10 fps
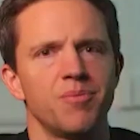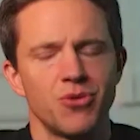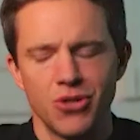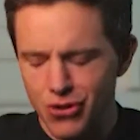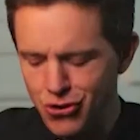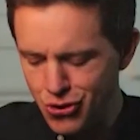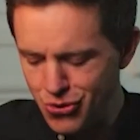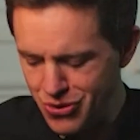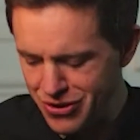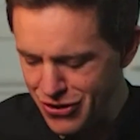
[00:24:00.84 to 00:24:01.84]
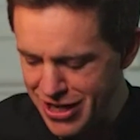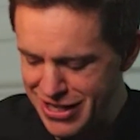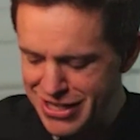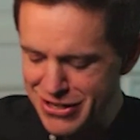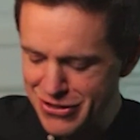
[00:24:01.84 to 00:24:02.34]
So it's a true.
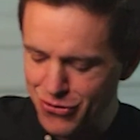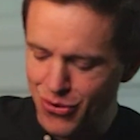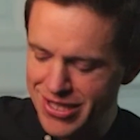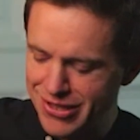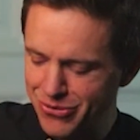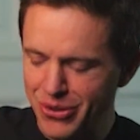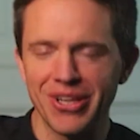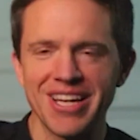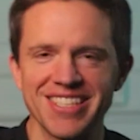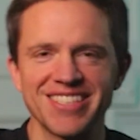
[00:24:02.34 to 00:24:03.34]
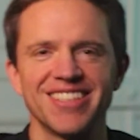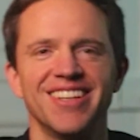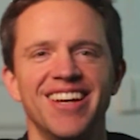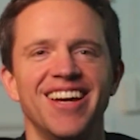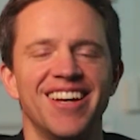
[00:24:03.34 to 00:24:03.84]
I didn't quite realize
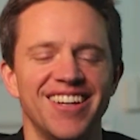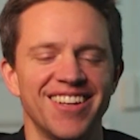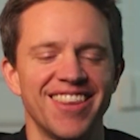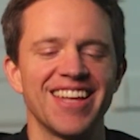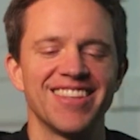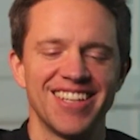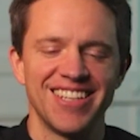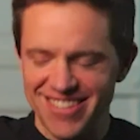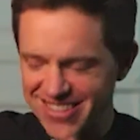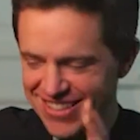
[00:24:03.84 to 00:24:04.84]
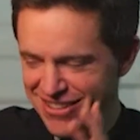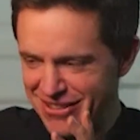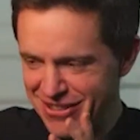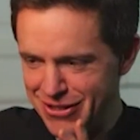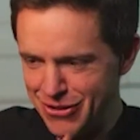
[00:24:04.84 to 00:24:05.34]
that it's
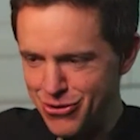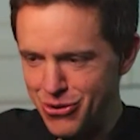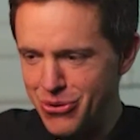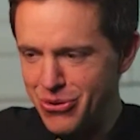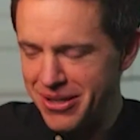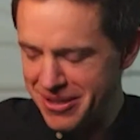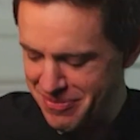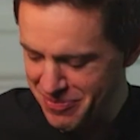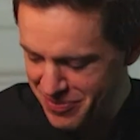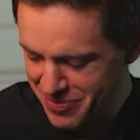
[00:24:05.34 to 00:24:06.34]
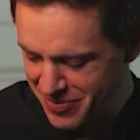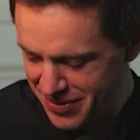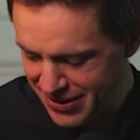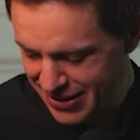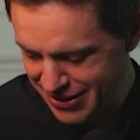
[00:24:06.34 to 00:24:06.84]
a true
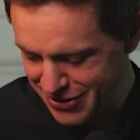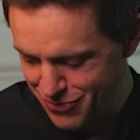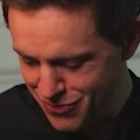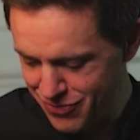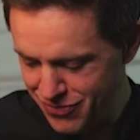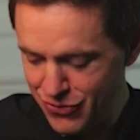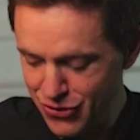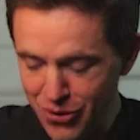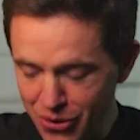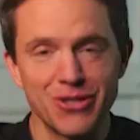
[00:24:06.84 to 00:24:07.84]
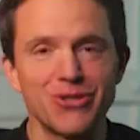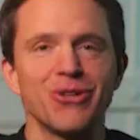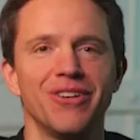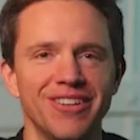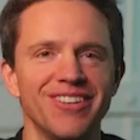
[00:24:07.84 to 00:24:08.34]

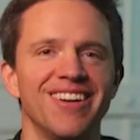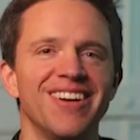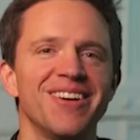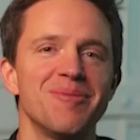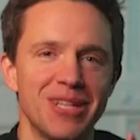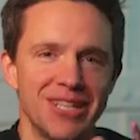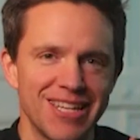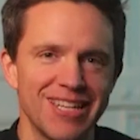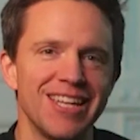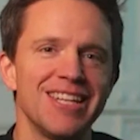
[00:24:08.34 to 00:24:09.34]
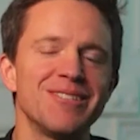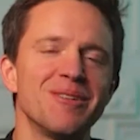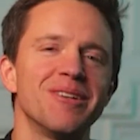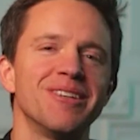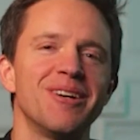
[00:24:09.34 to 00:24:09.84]
Northeastern, but it is
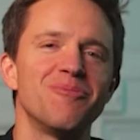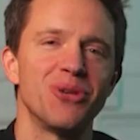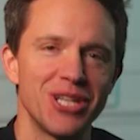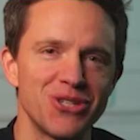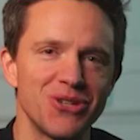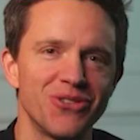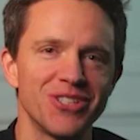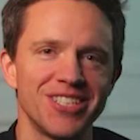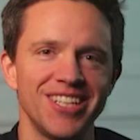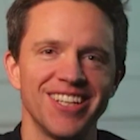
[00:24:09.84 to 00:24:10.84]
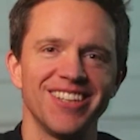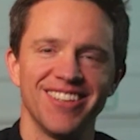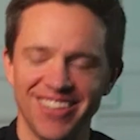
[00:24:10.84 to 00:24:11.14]
a British university, and